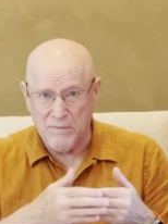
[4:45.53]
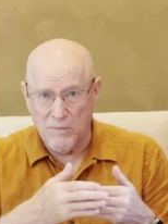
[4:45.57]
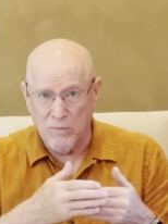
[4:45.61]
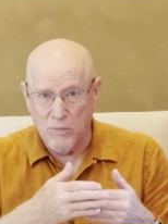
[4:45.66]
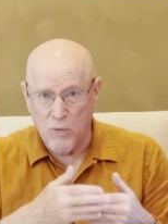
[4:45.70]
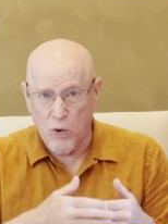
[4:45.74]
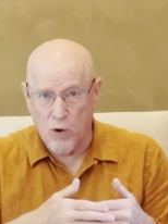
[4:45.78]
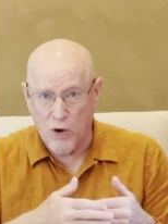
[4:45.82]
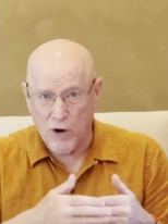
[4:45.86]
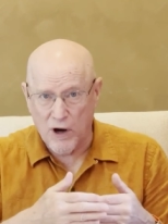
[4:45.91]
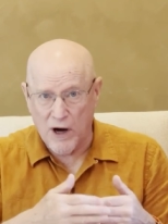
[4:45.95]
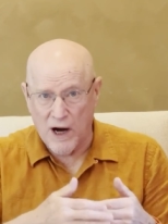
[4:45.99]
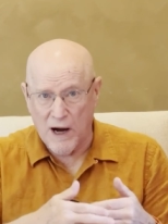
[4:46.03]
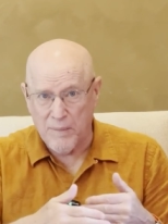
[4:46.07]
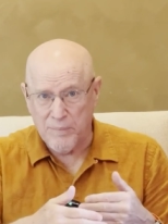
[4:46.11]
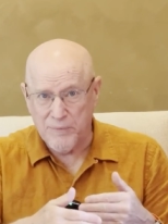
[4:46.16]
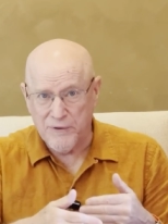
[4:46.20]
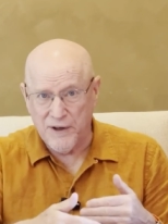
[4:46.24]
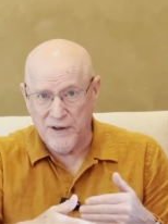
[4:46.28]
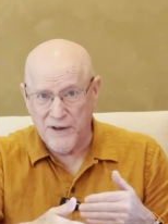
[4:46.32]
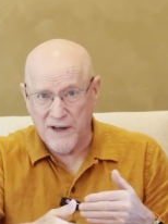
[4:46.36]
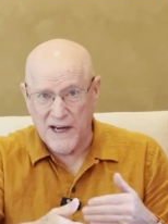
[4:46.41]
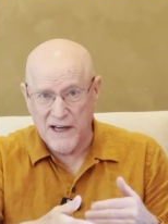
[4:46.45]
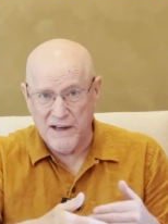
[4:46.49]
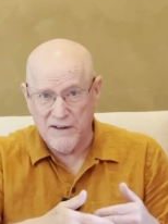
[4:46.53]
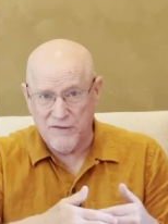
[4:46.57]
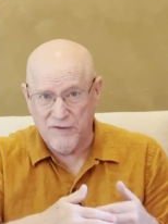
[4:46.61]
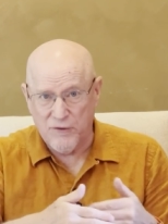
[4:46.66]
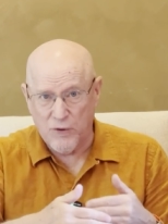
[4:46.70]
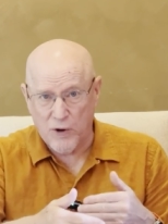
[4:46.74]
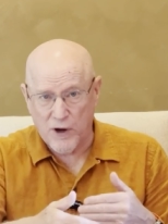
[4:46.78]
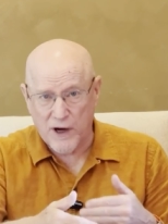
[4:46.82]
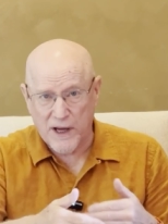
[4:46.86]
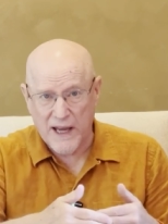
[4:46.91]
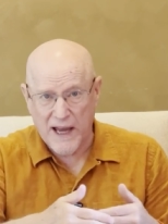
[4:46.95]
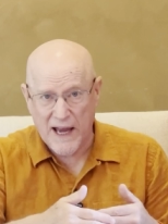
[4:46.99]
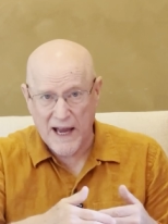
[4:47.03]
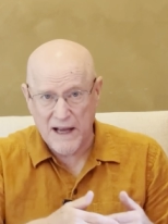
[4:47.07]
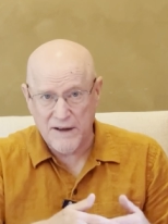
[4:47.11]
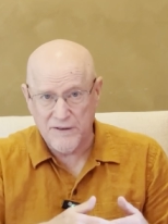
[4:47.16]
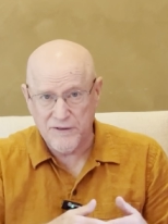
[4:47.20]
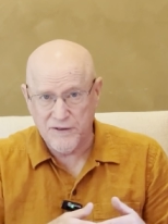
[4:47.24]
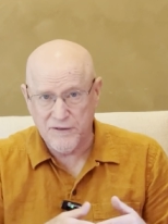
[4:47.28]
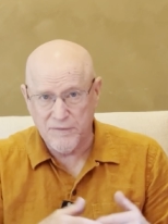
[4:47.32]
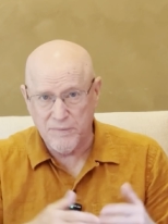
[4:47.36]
more up to date forecasts,